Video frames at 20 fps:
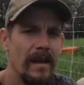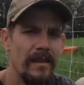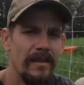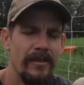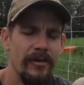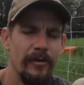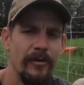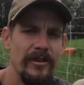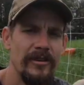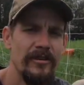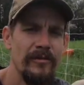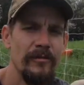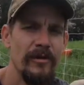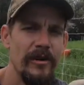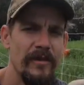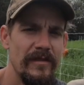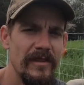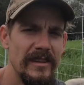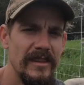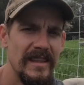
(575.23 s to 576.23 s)
So when you're
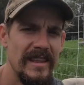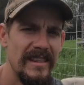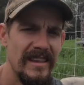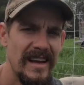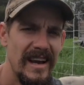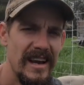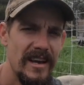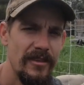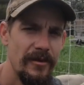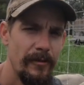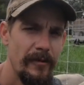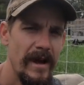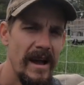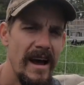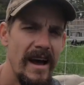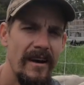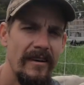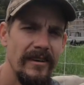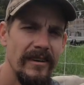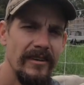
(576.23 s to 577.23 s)
moving these guys
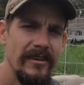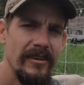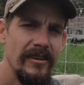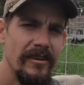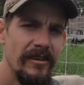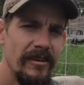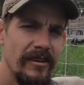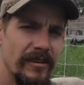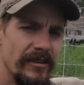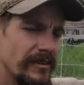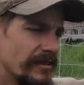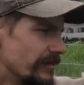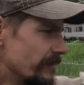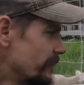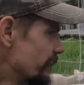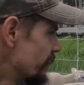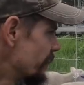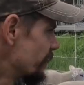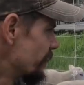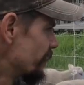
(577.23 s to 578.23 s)
around and you're
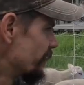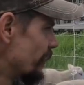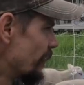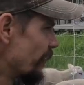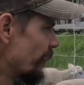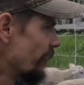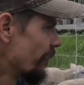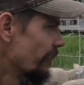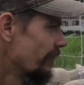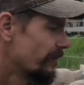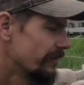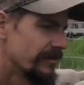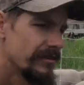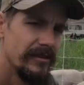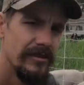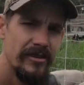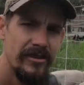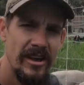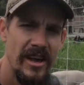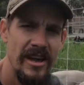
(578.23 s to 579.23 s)

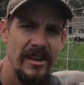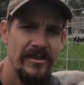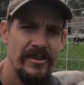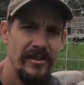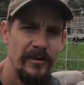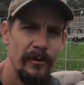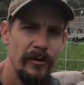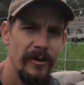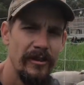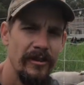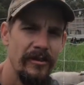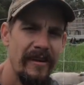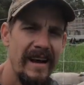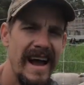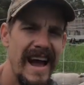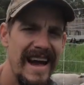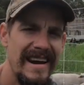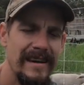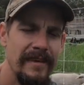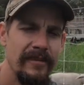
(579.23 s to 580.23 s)
changing where they're
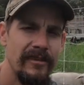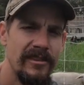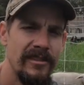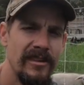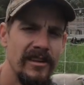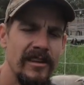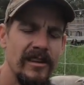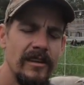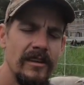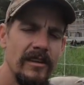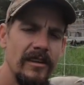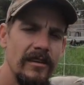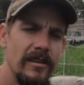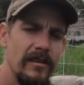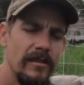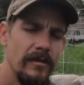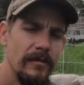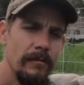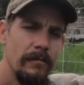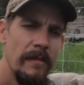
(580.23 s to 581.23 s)
at and everything,
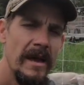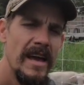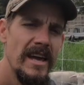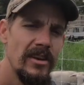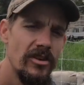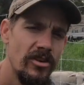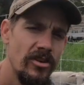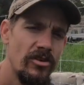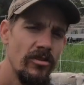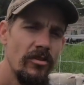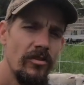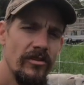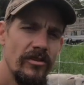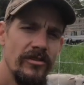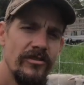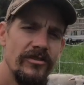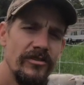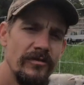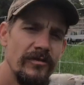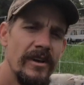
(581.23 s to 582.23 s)
make sure
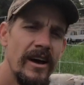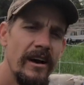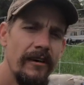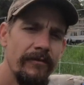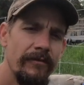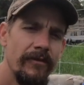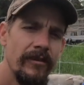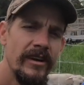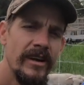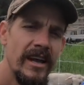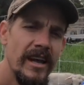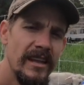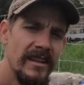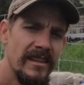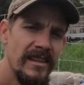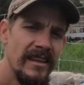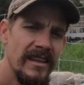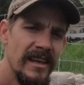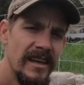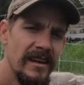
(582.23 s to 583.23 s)
you do not
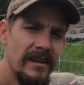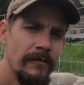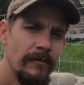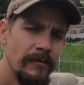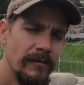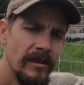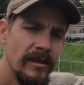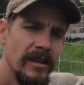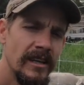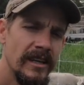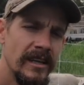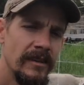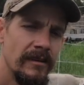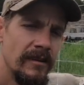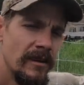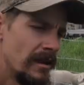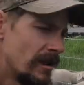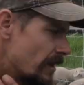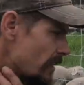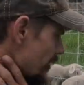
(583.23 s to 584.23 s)
forget to get them
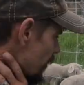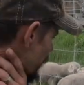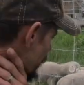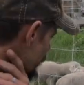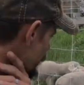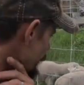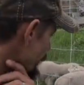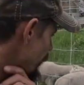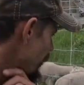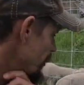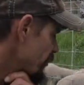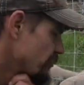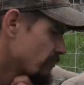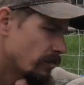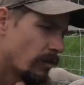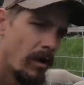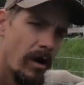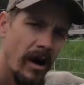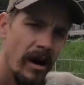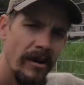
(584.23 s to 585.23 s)
clean,
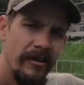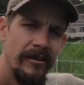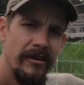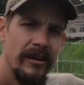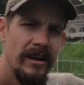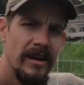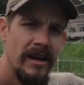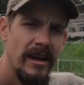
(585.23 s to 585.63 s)
fresh water.